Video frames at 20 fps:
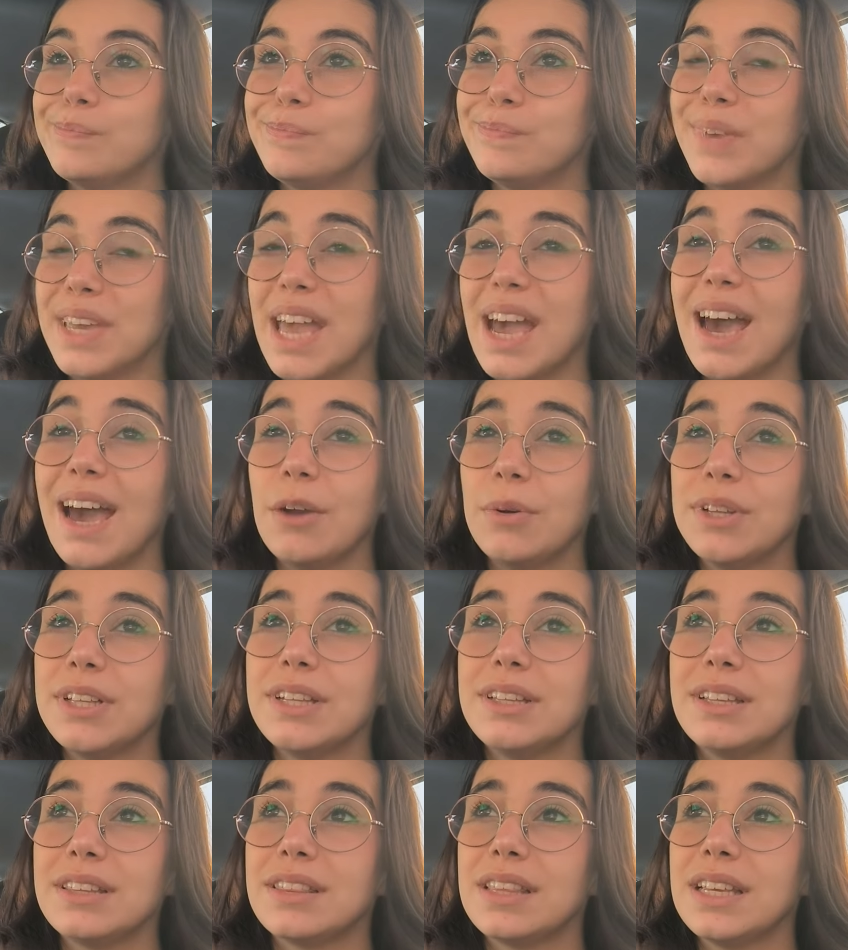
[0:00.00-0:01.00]
but yeah I
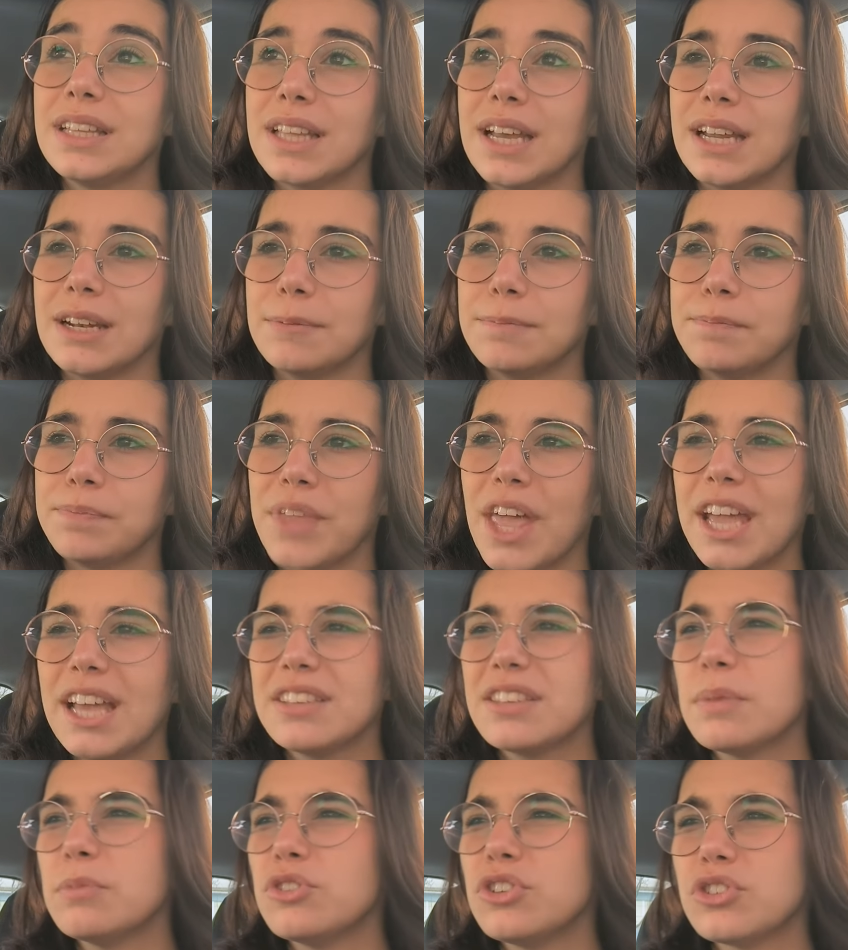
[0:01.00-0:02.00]
really did think that I
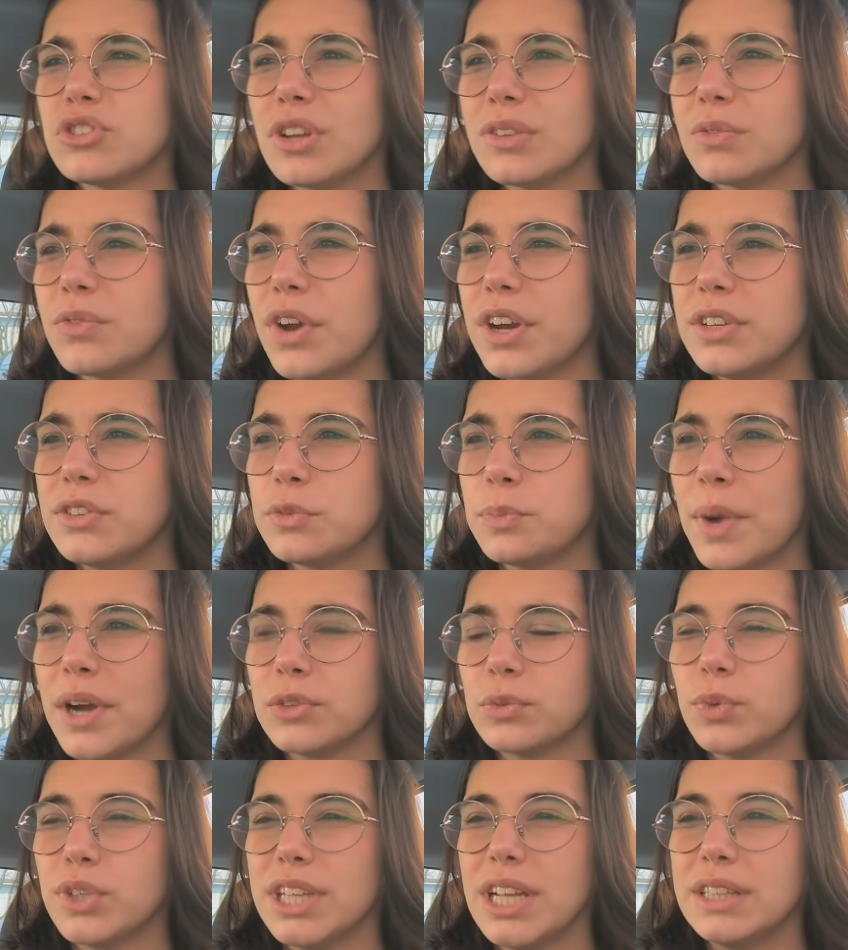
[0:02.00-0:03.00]
guess I'm just not very
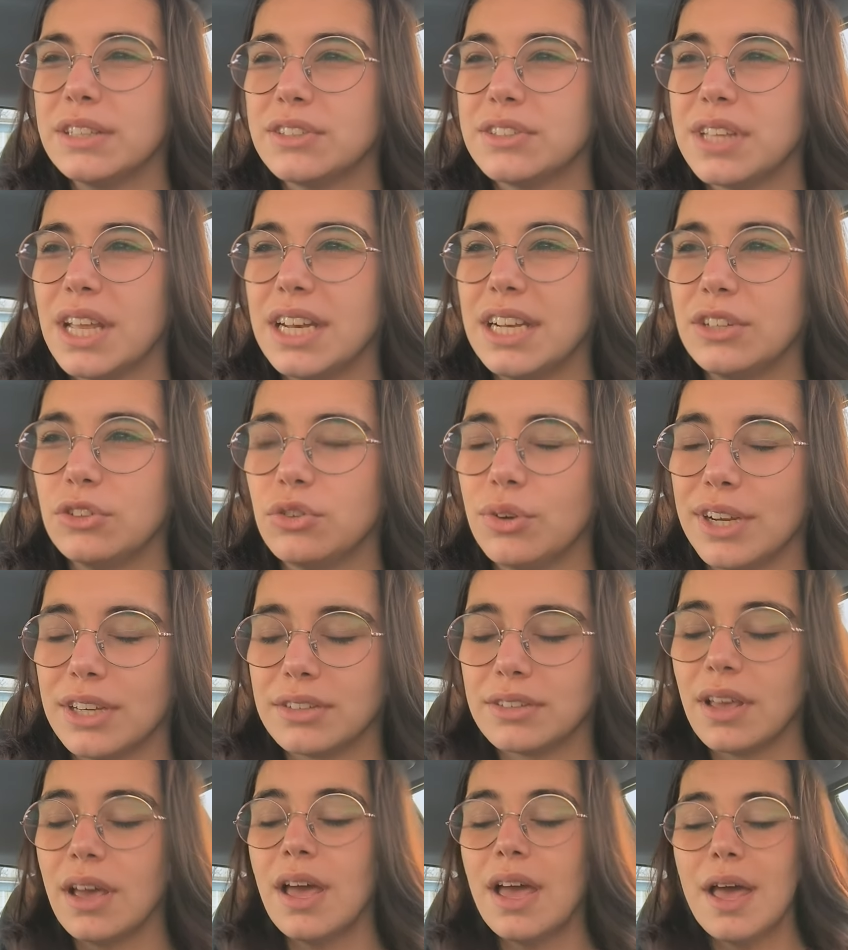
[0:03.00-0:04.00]
smart with understanding
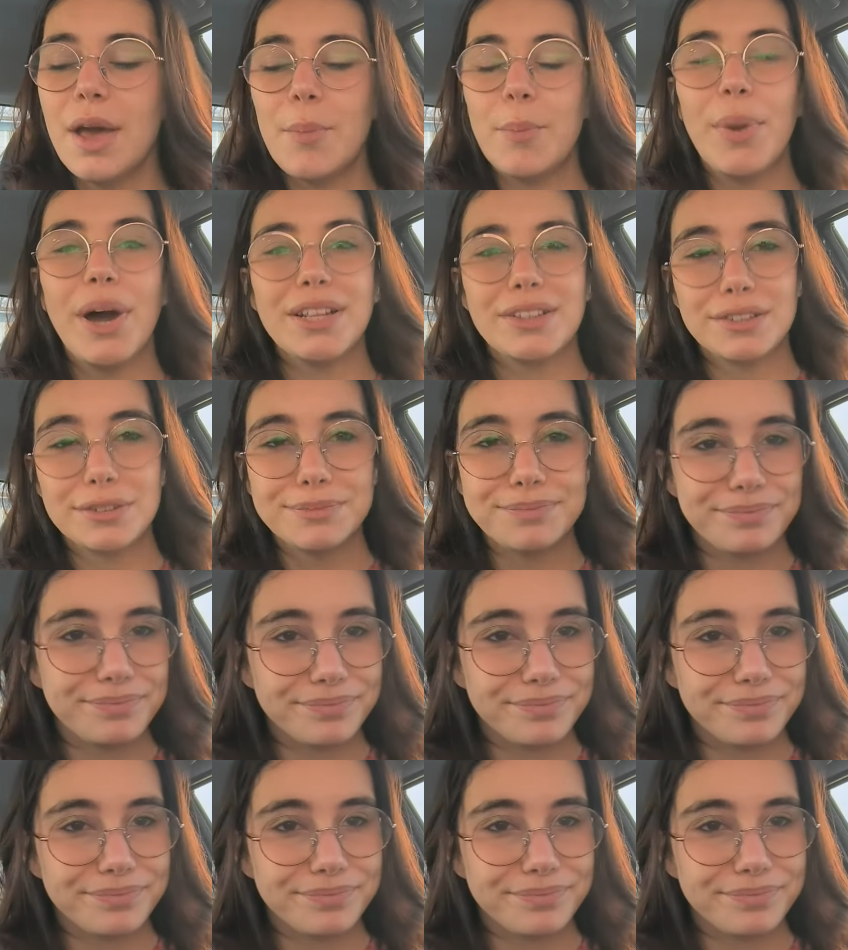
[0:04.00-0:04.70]
tricks but